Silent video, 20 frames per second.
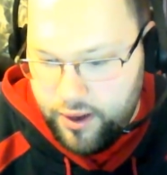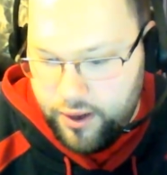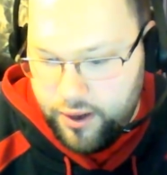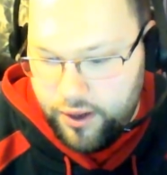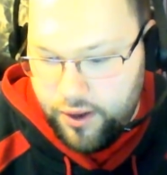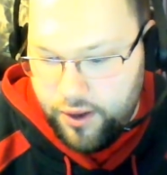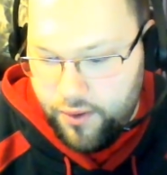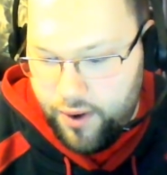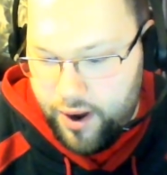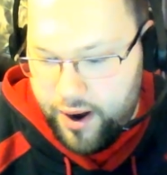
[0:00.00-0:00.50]

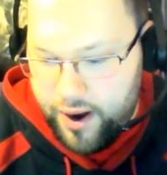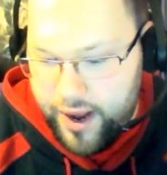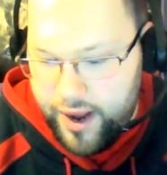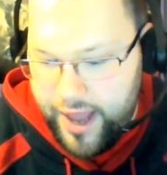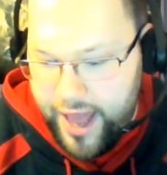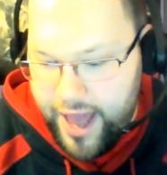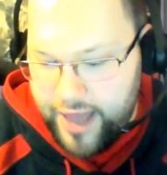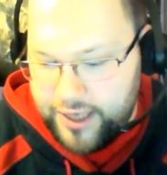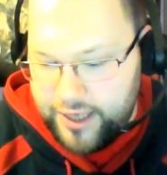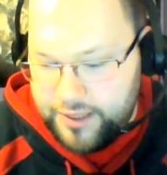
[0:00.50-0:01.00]
You are
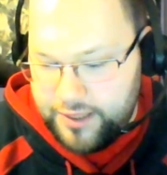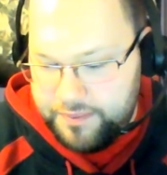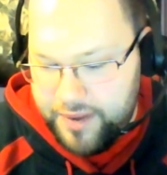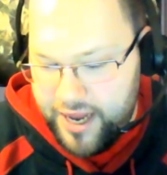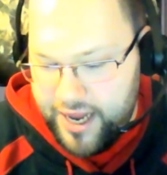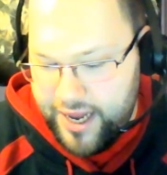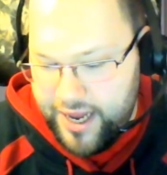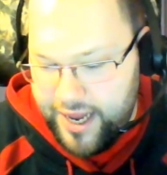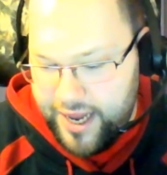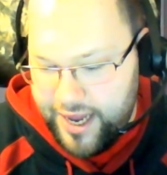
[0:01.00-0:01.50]
S
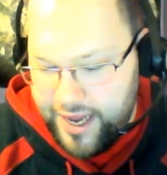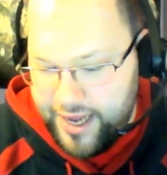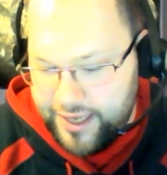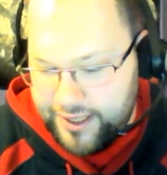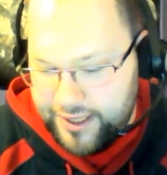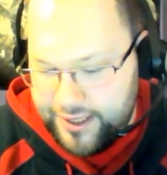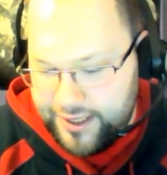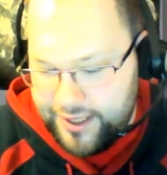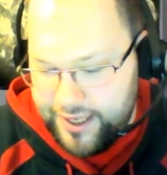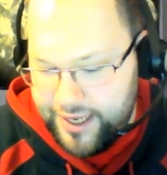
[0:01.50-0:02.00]
P E
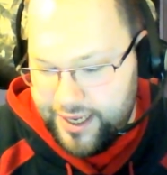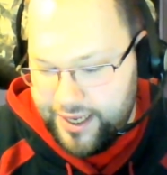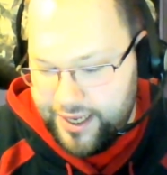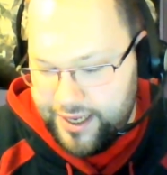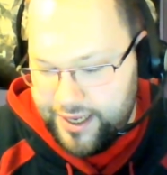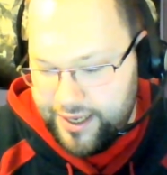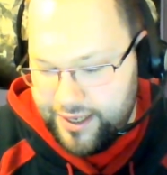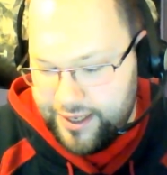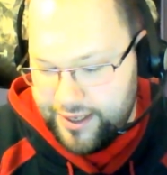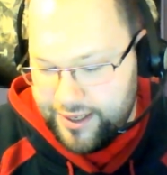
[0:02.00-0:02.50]

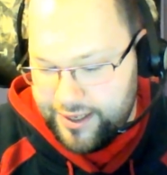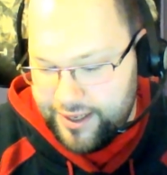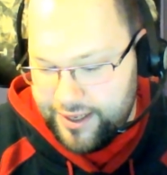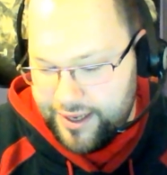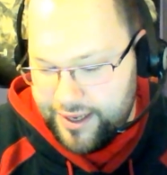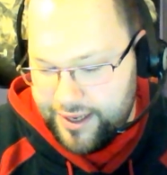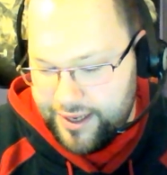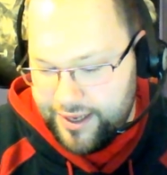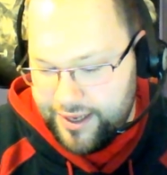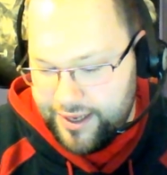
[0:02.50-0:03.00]
C
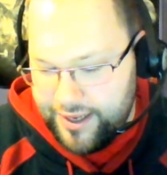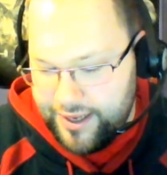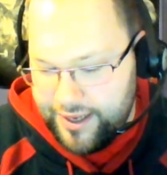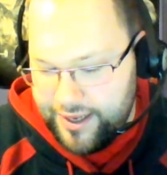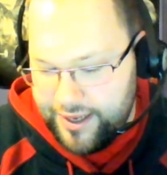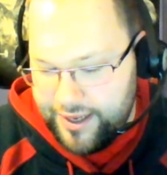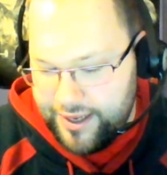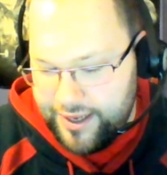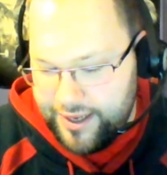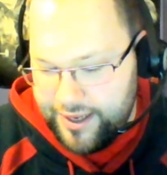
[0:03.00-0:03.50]

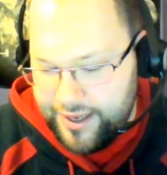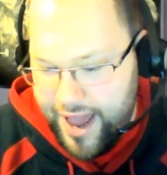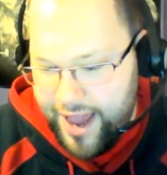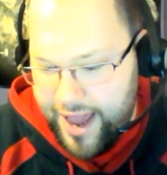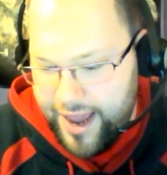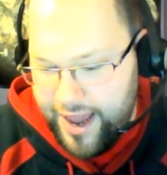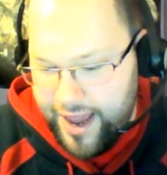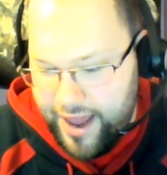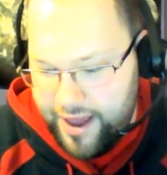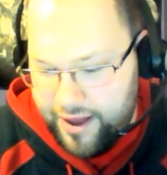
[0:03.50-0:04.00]
I
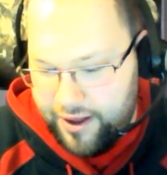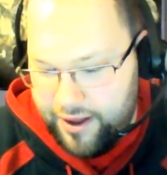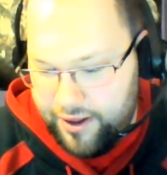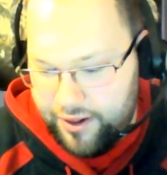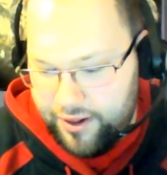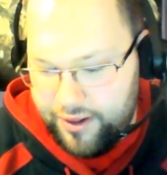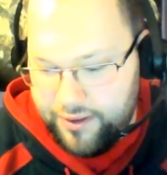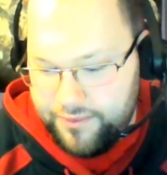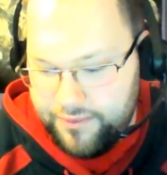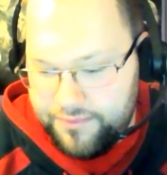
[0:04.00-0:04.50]
A
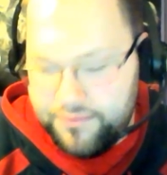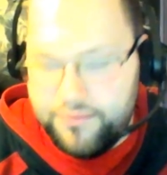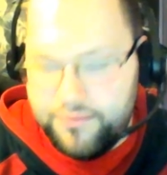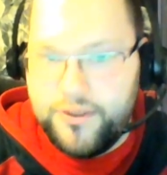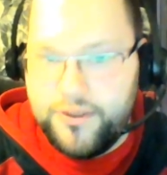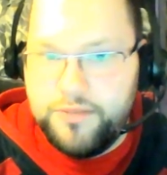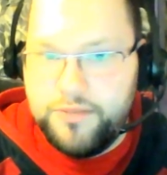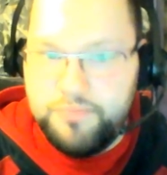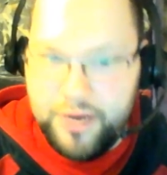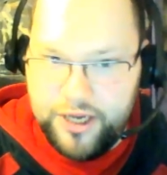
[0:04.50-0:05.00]
L
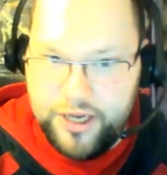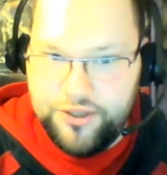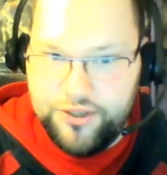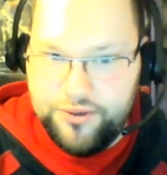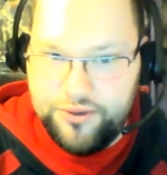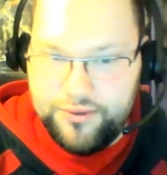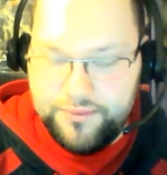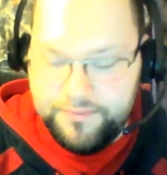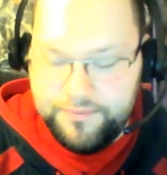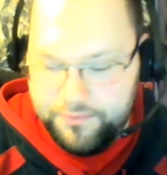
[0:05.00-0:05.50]

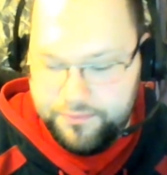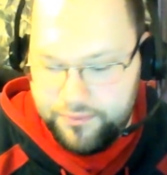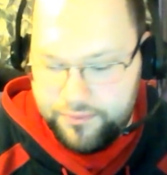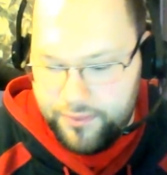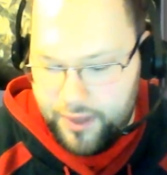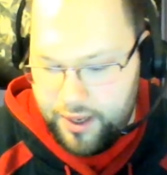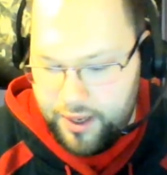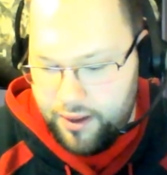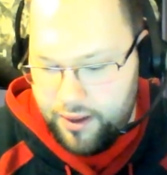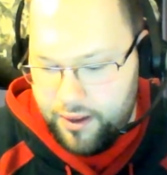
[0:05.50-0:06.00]
special.
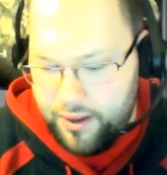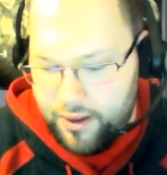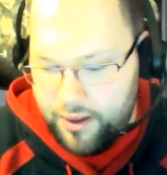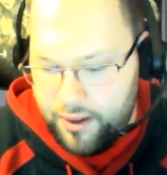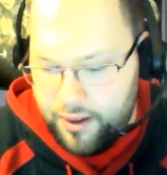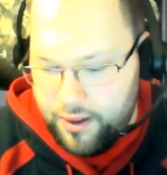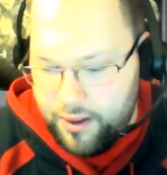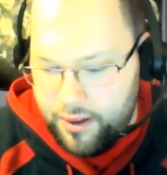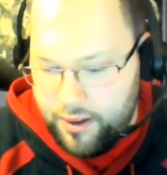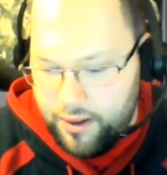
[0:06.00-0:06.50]

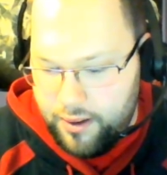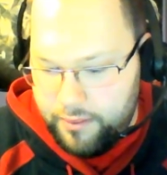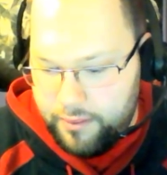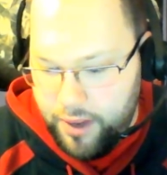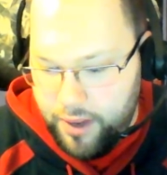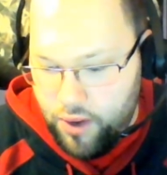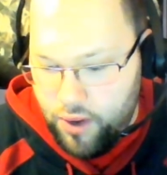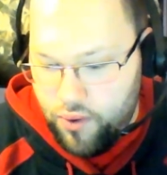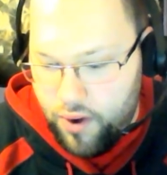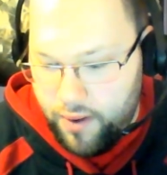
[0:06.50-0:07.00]

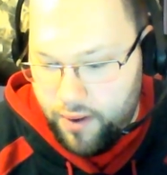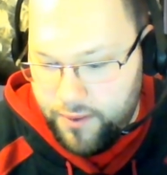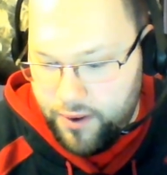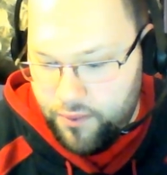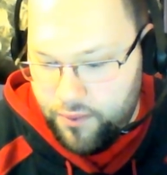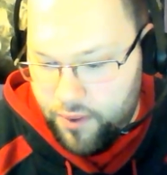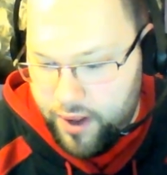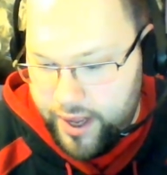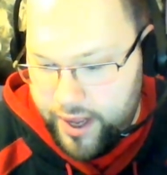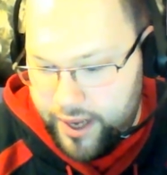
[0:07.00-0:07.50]
Be whoever you
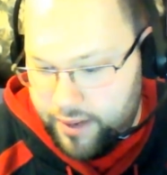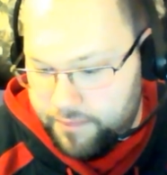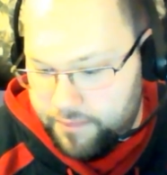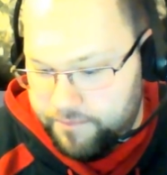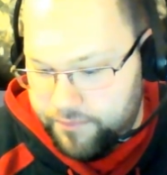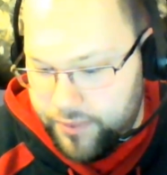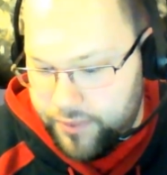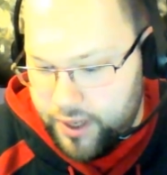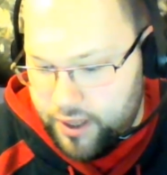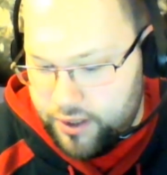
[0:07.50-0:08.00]
want.
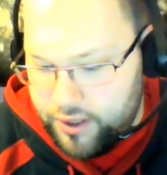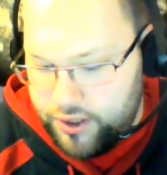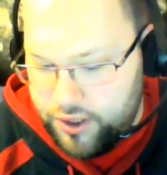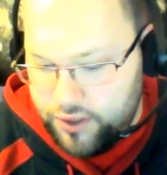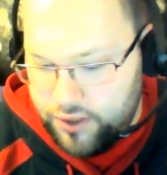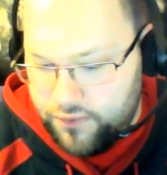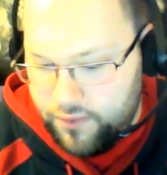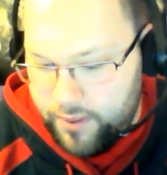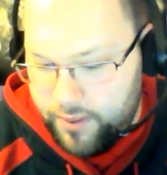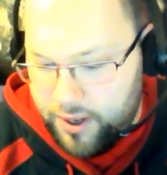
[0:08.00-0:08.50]

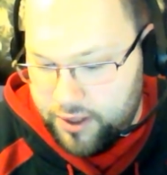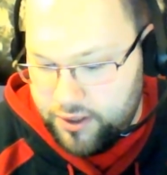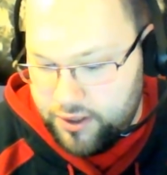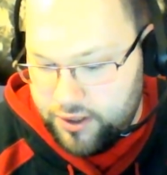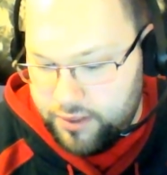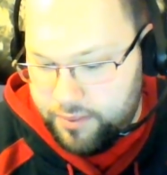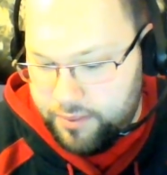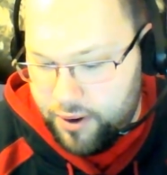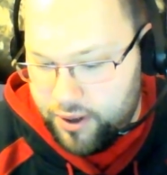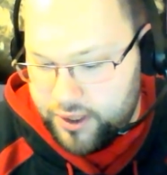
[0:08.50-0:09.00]
Choose from hundreds
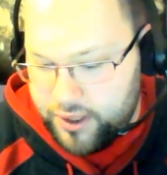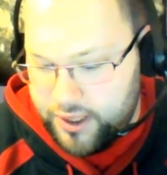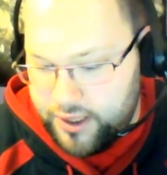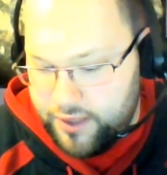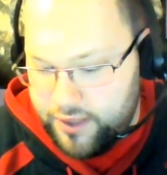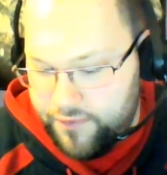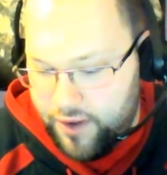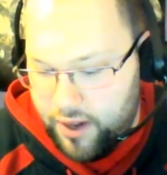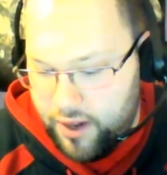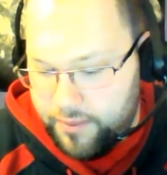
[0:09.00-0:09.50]
of perks and
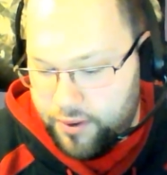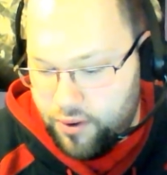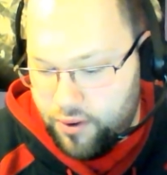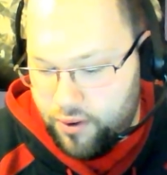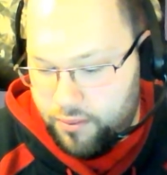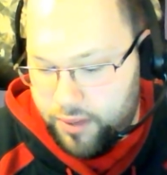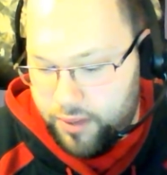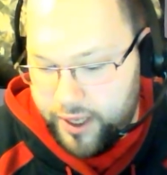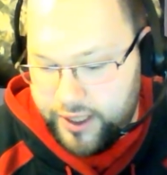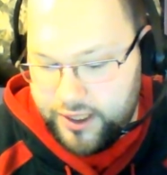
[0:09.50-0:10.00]
develop your
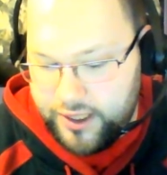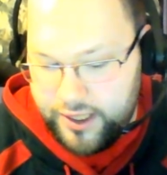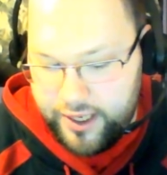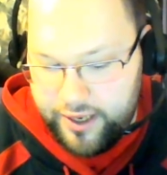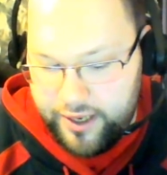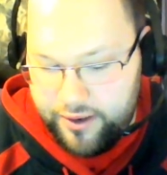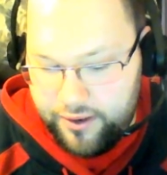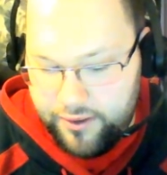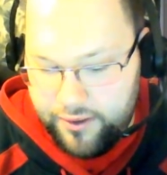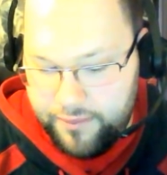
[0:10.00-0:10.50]
own
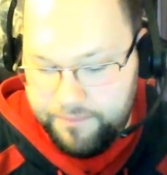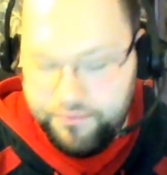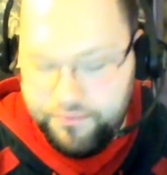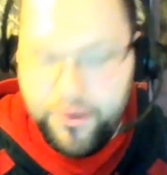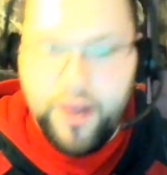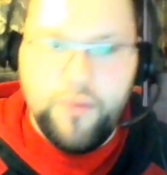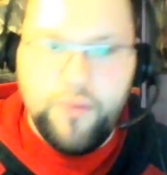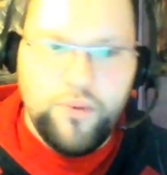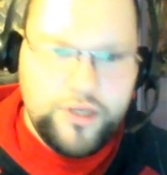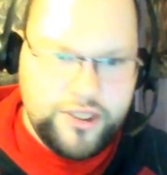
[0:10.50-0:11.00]
playstyle,
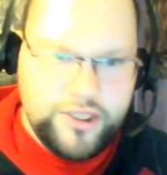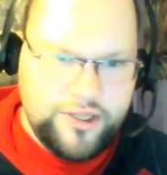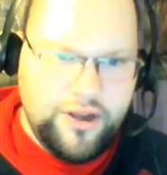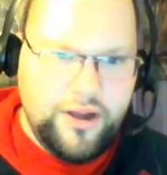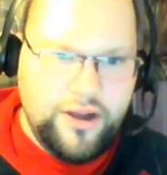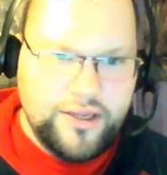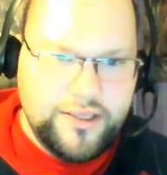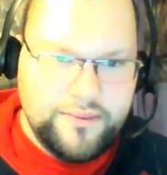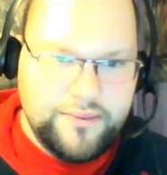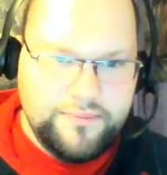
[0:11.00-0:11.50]
which is
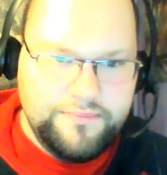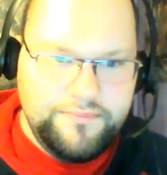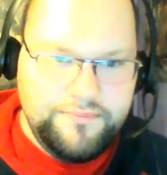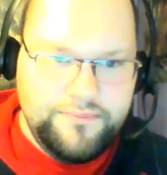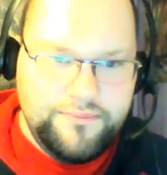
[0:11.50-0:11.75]
awesome.